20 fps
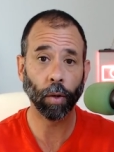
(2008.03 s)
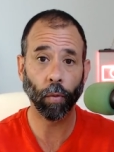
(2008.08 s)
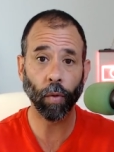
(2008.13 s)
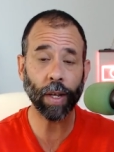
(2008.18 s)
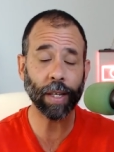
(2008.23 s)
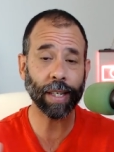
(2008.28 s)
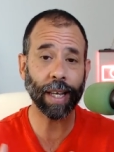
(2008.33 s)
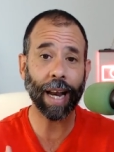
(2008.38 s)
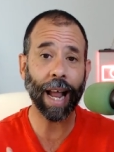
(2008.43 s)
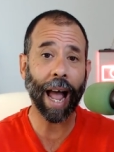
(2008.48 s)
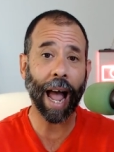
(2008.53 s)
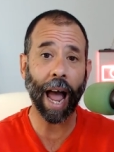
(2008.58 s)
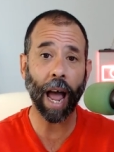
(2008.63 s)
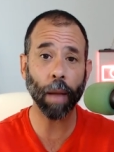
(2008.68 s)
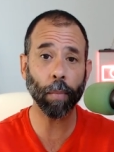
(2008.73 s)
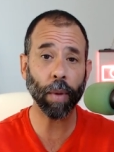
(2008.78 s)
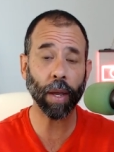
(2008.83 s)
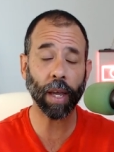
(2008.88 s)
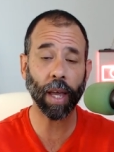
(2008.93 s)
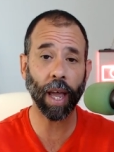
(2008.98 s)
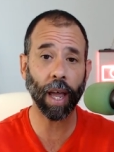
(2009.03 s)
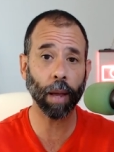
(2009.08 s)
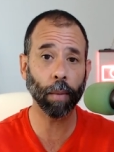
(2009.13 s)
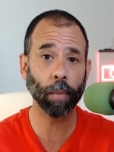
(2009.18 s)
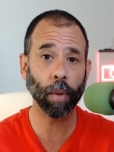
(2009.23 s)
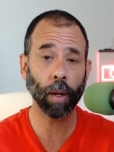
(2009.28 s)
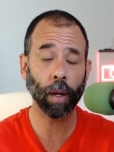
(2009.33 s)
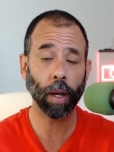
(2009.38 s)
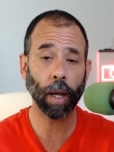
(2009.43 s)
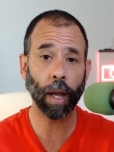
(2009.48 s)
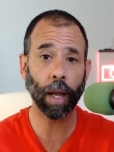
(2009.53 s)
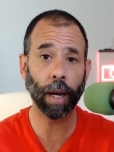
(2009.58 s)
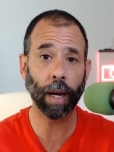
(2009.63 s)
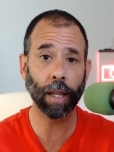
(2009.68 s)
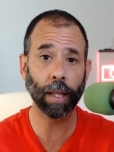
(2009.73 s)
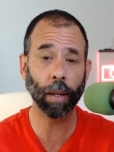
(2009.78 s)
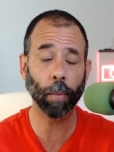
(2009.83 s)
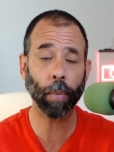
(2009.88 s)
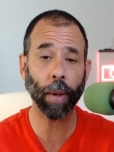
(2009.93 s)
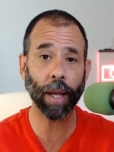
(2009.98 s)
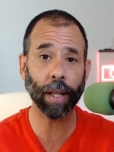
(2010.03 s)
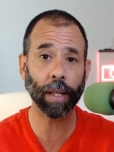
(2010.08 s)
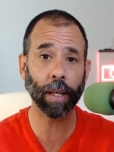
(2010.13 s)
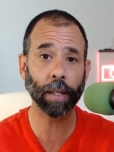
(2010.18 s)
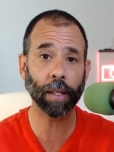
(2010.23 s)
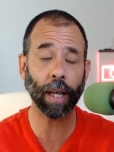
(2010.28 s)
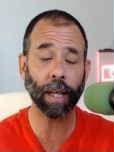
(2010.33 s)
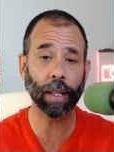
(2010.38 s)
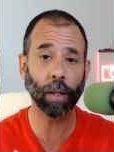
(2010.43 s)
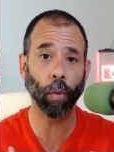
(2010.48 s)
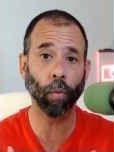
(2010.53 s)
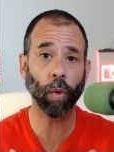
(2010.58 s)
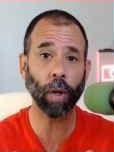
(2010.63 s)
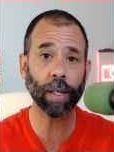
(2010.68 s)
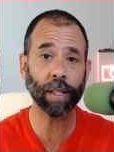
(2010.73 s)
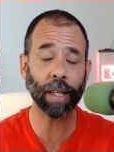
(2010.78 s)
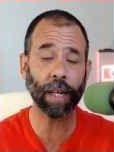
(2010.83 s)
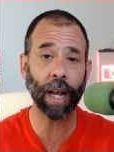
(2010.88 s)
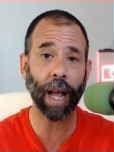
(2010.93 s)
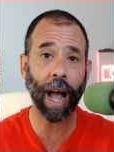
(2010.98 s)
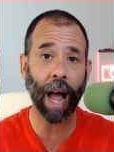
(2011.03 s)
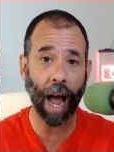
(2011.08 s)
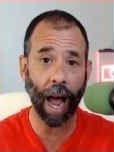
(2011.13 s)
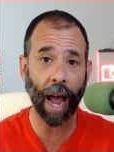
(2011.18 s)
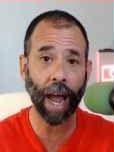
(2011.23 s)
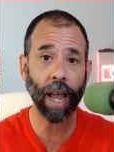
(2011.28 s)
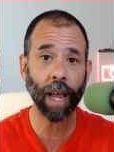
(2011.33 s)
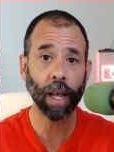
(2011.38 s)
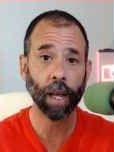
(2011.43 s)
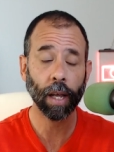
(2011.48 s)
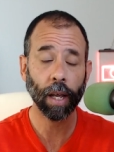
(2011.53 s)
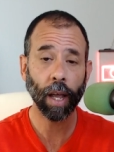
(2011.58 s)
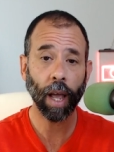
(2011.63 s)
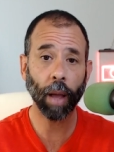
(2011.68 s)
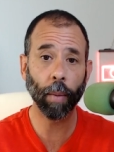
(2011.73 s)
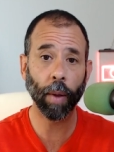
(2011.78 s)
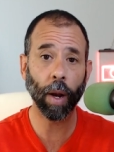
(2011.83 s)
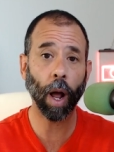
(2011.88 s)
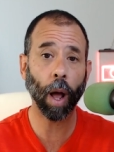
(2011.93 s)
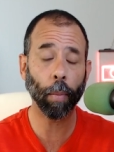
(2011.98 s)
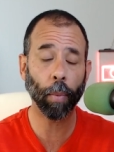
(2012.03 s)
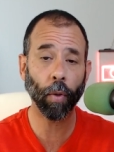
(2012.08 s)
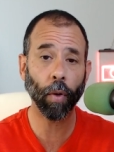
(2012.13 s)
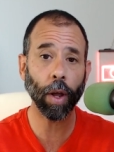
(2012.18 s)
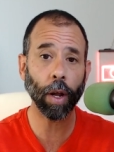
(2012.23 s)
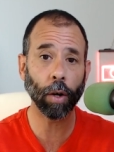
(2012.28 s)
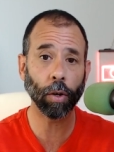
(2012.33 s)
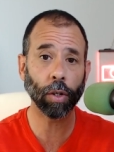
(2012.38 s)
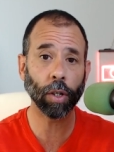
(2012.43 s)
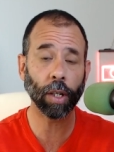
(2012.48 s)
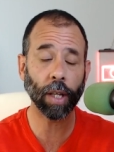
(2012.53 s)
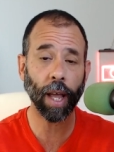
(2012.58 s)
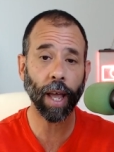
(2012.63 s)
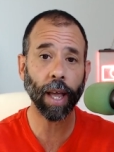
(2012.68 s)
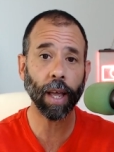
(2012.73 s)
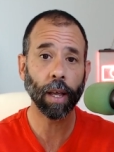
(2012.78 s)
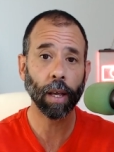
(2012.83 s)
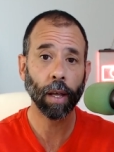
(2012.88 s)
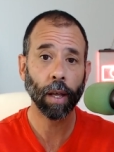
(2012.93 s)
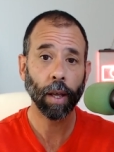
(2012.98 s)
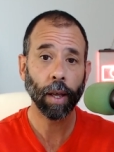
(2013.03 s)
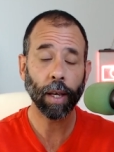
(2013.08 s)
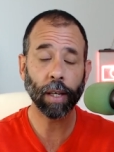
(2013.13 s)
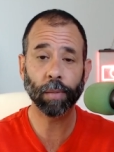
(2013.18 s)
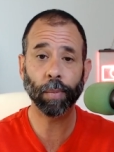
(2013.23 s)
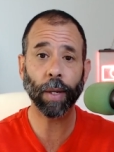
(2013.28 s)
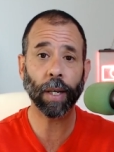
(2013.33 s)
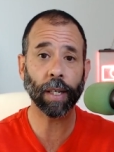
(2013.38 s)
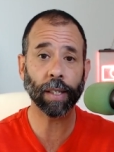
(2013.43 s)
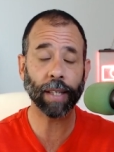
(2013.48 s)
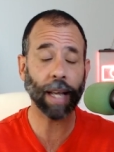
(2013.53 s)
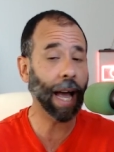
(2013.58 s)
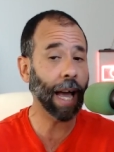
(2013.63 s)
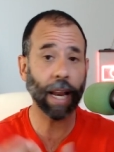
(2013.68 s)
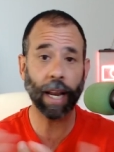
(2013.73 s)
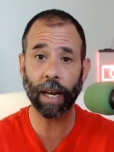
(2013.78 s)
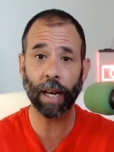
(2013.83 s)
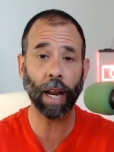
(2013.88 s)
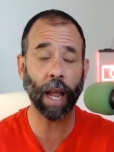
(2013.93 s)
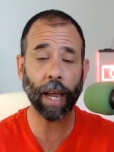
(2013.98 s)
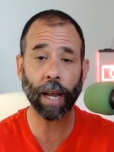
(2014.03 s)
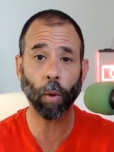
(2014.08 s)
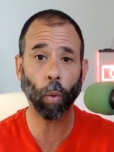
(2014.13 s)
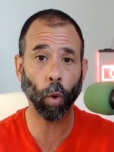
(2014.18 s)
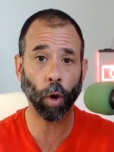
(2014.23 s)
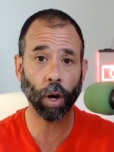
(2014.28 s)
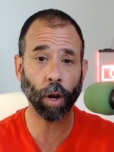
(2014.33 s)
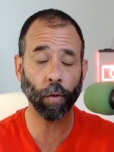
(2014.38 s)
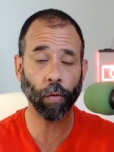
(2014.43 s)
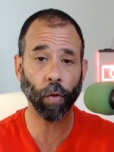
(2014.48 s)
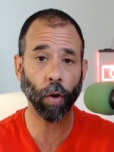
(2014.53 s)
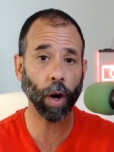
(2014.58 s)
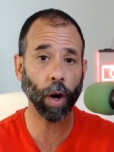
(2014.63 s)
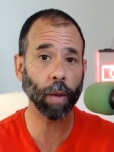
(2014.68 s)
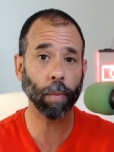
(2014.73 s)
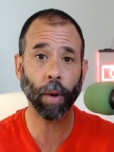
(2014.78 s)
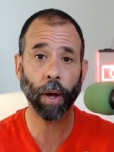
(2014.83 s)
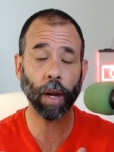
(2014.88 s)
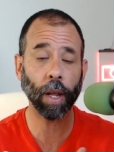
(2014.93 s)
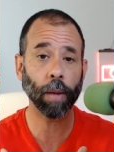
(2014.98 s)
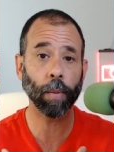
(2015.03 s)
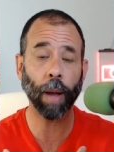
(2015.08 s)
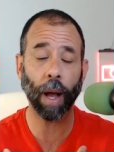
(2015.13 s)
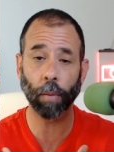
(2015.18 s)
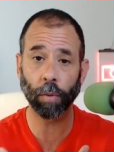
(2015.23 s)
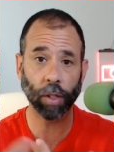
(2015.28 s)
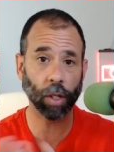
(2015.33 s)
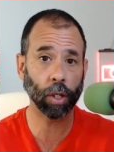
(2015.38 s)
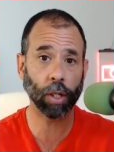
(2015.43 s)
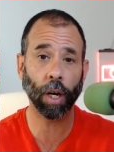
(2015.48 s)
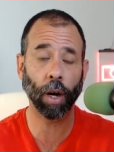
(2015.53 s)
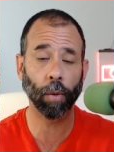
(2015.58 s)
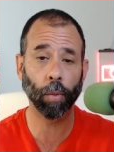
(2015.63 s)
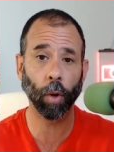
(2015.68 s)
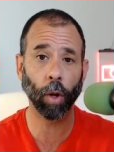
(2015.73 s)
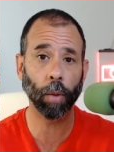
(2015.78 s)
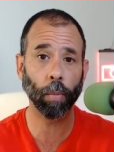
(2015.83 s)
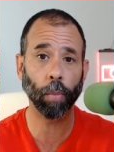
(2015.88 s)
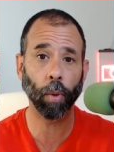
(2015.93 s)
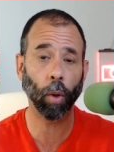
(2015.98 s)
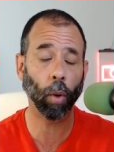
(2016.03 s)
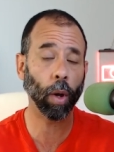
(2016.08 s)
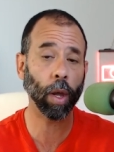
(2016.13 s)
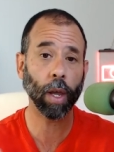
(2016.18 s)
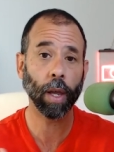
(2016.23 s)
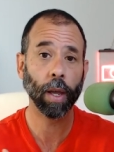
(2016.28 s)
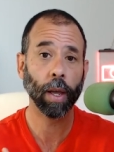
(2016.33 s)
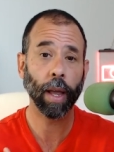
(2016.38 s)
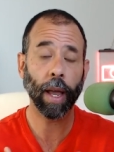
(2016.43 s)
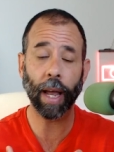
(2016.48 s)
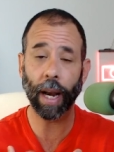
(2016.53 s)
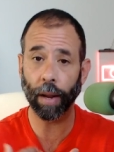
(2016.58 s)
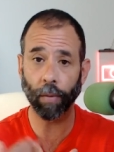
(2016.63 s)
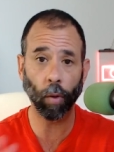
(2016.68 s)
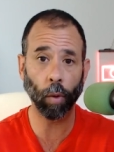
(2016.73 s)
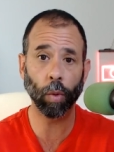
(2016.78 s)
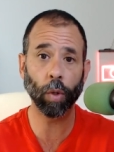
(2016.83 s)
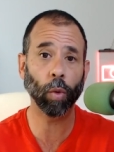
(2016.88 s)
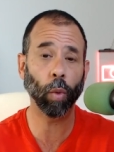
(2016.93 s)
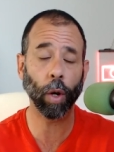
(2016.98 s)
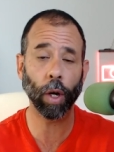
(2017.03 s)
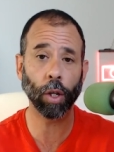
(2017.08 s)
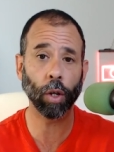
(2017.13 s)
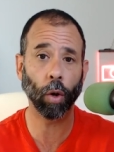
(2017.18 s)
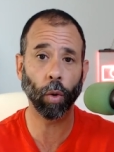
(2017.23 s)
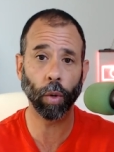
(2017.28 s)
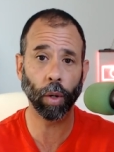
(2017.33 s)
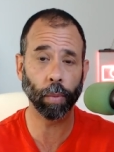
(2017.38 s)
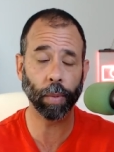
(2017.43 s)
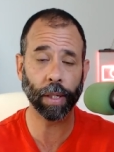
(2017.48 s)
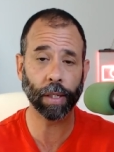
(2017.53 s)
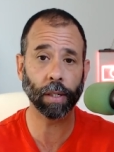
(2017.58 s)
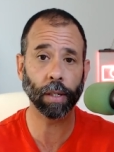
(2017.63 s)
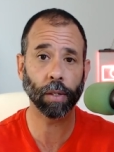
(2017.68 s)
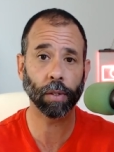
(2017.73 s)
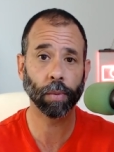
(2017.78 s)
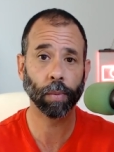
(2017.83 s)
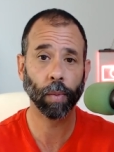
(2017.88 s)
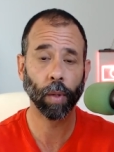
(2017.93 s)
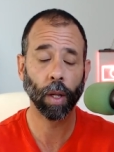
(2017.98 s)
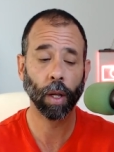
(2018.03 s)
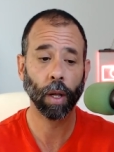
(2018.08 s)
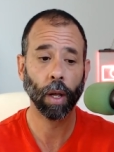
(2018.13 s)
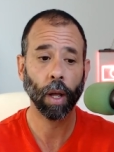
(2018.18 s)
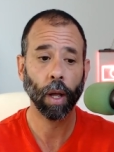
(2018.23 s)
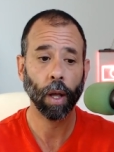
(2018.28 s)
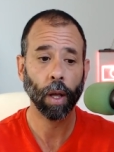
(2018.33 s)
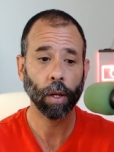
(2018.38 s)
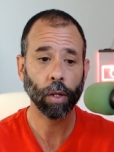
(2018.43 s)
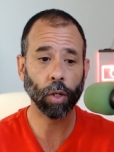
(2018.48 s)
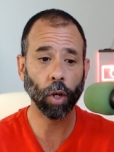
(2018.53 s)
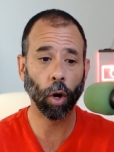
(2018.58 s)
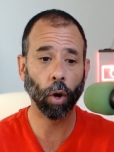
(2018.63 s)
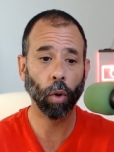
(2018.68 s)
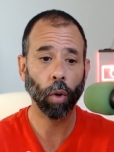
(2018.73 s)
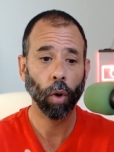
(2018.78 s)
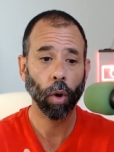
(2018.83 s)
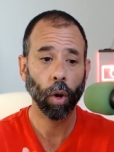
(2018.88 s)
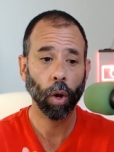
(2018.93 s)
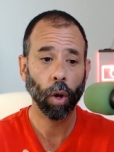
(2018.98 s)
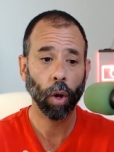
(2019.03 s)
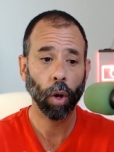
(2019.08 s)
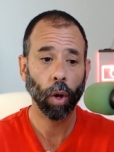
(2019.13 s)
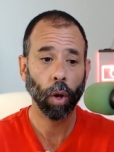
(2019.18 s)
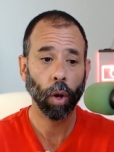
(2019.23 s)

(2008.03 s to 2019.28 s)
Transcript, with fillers: The reason I became an independent and the reason I am an operator today is because I didn't like working for anybody. I was a terrible employee and I've always wanted to own a business. So